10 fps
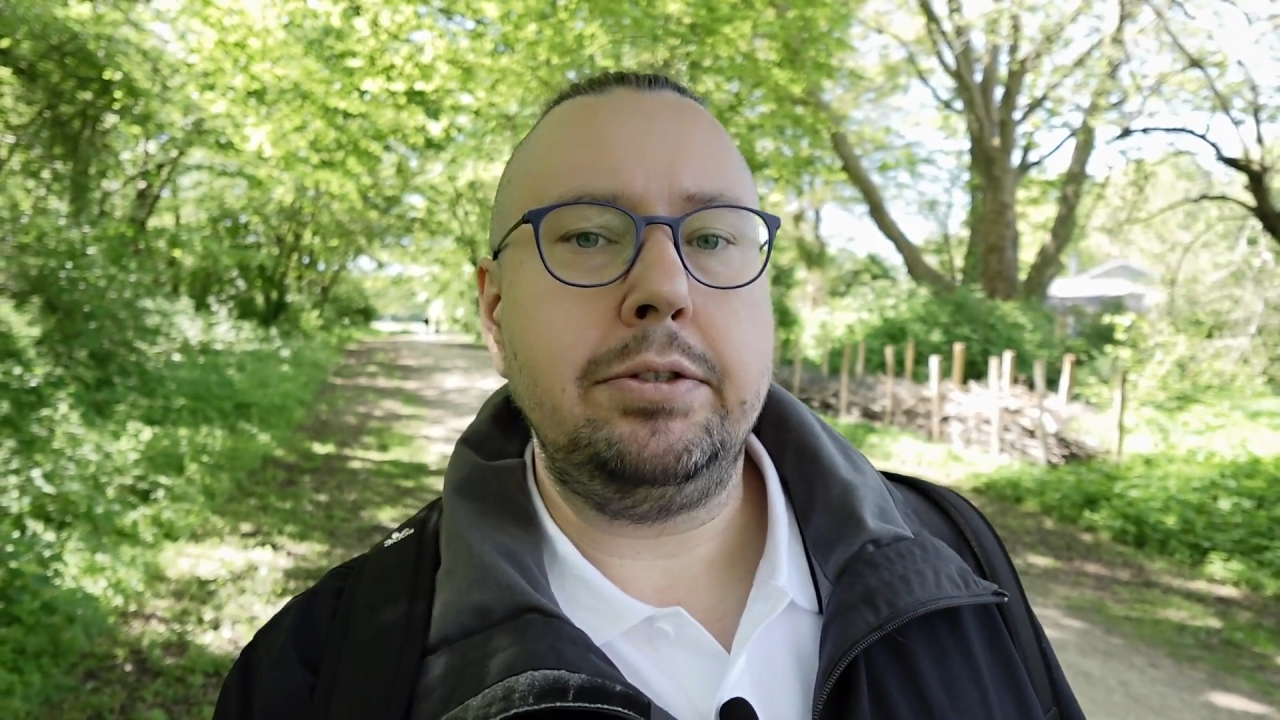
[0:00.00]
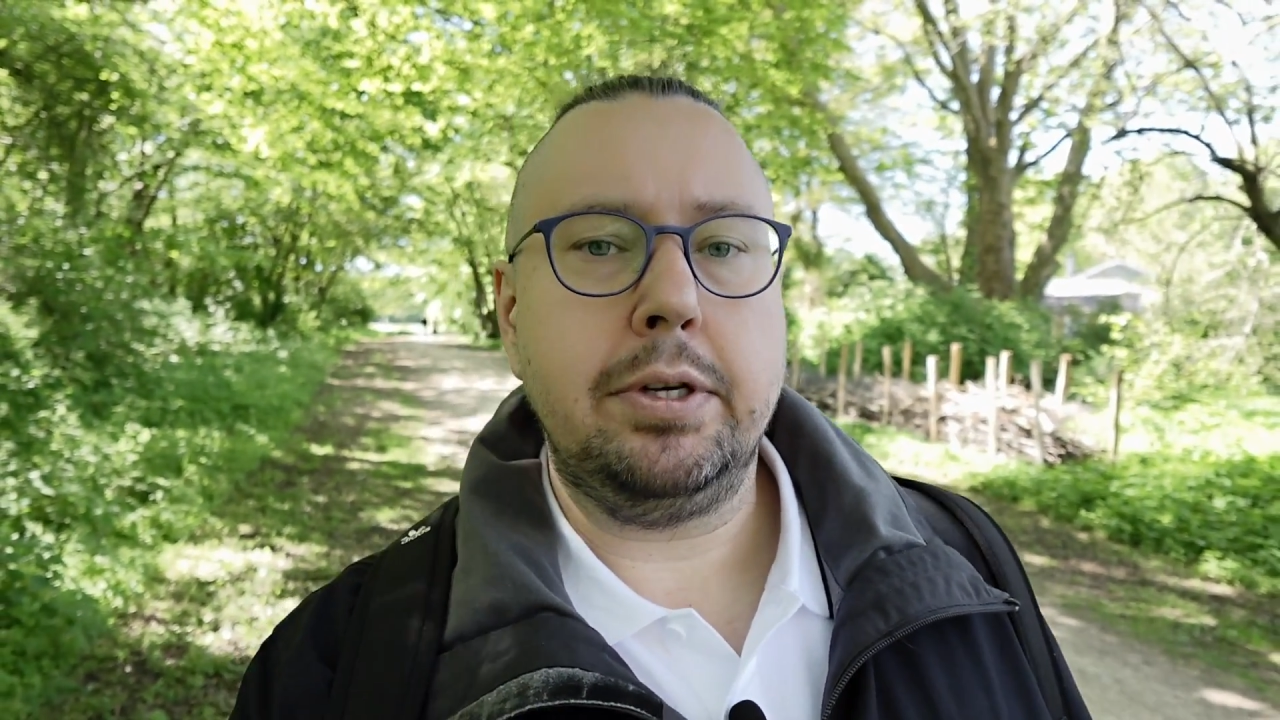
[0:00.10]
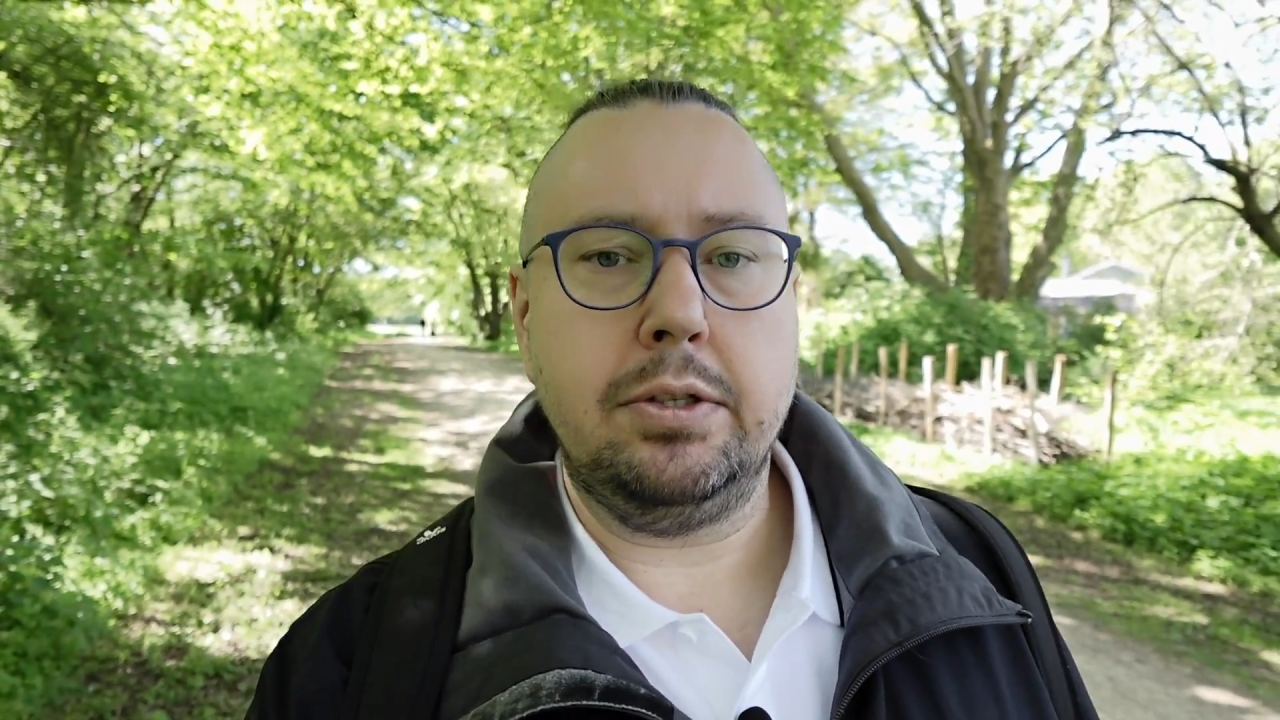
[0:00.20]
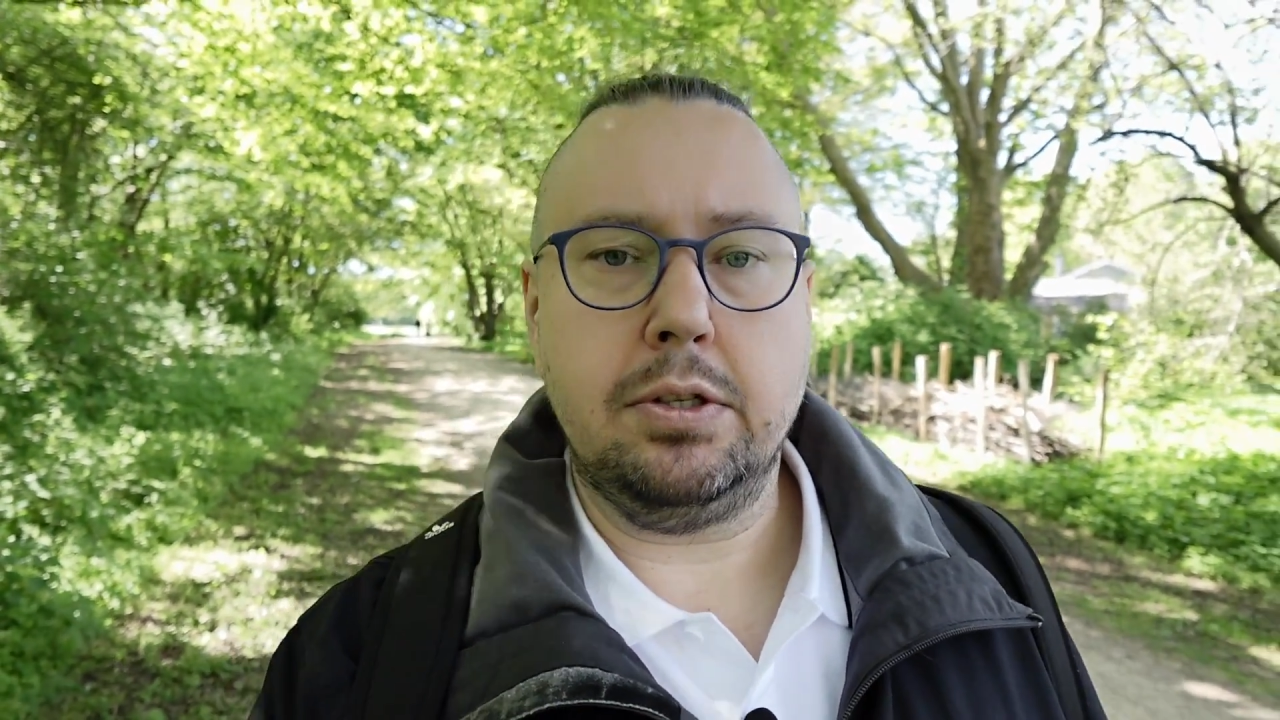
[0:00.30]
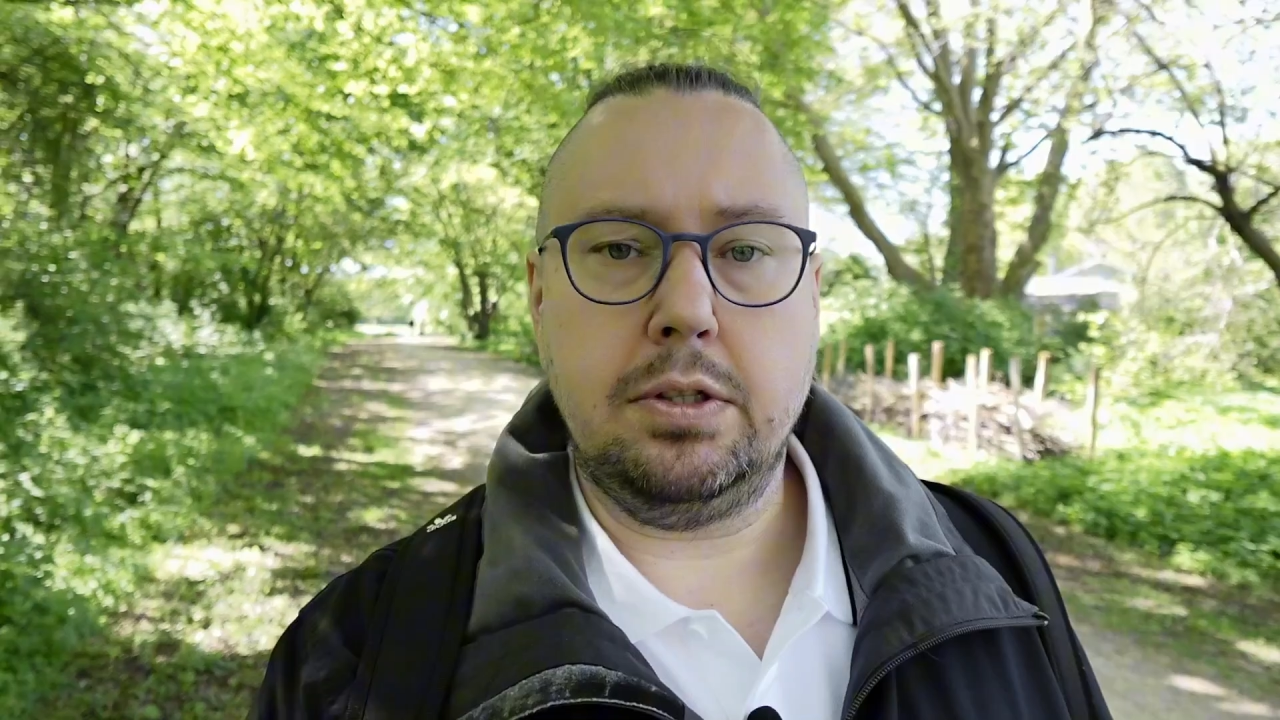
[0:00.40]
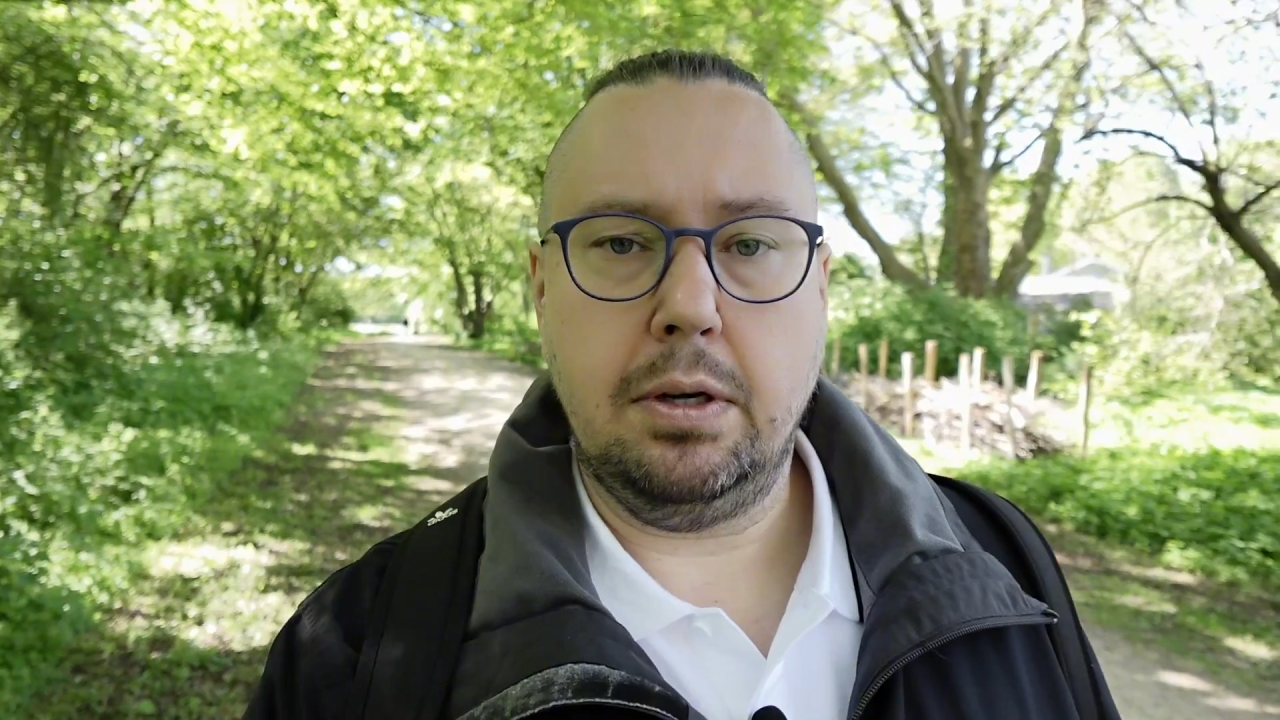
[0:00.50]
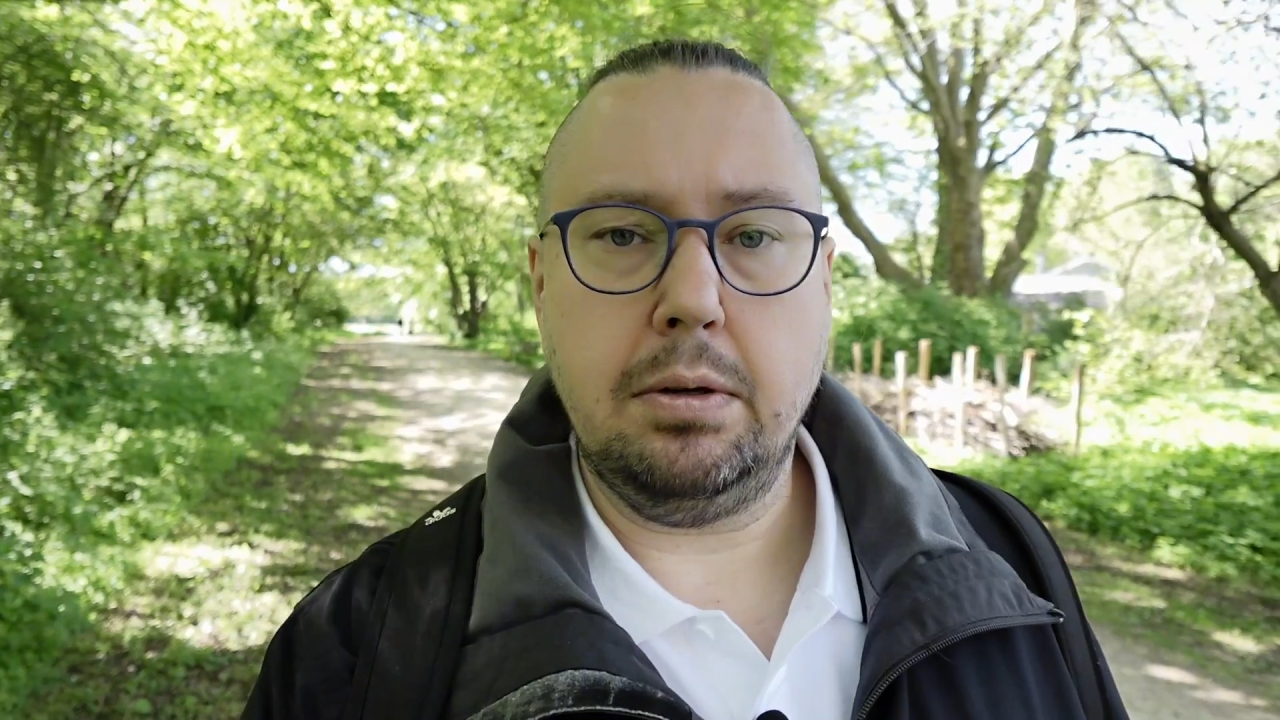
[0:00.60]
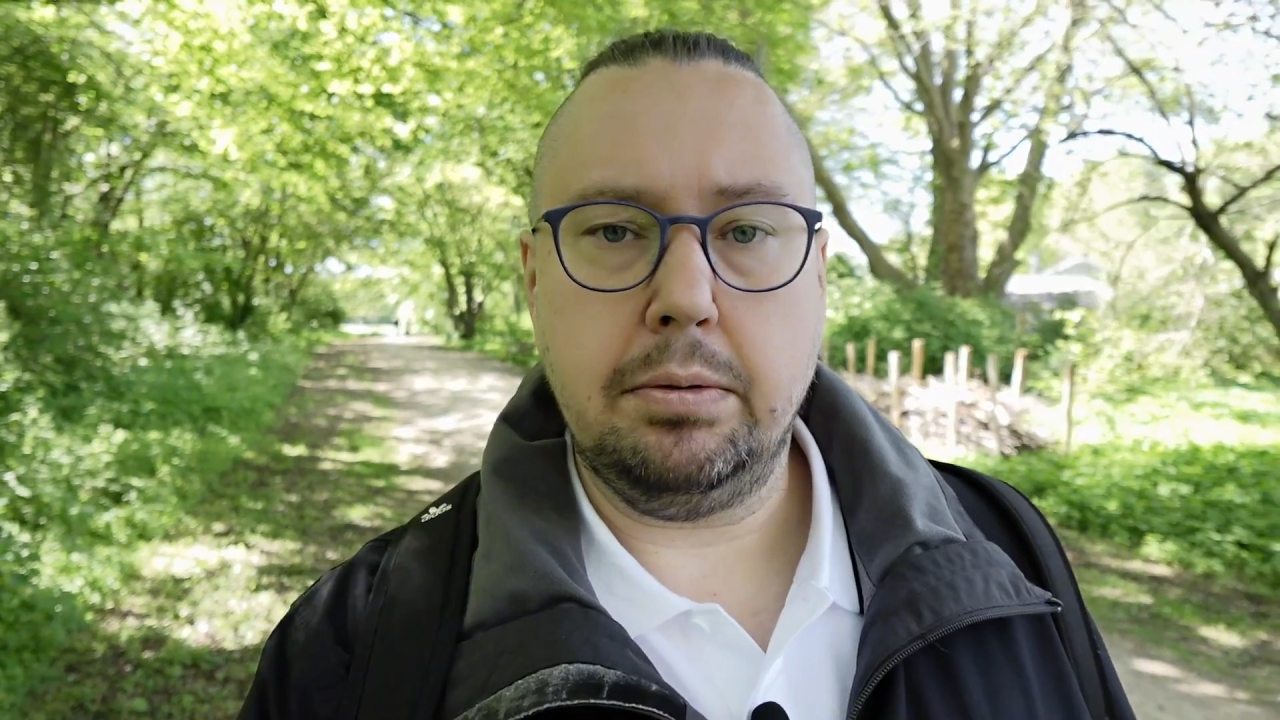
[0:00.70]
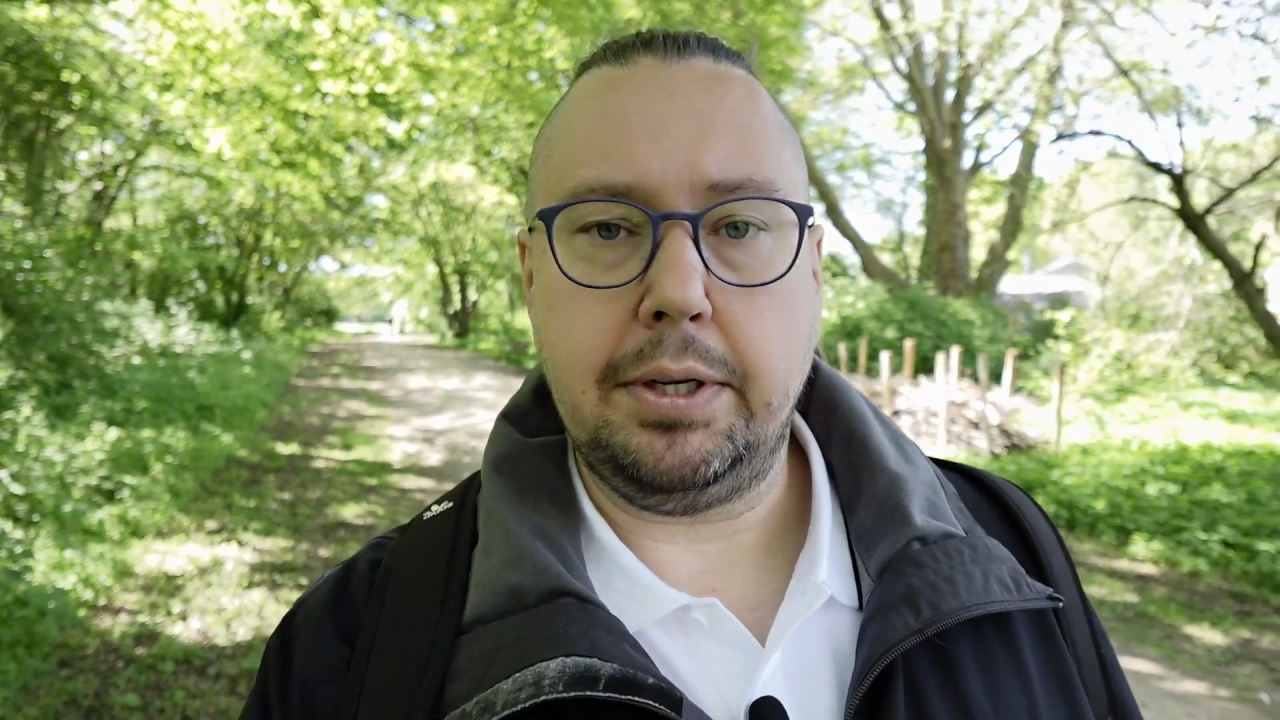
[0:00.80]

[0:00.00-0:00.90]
you can just download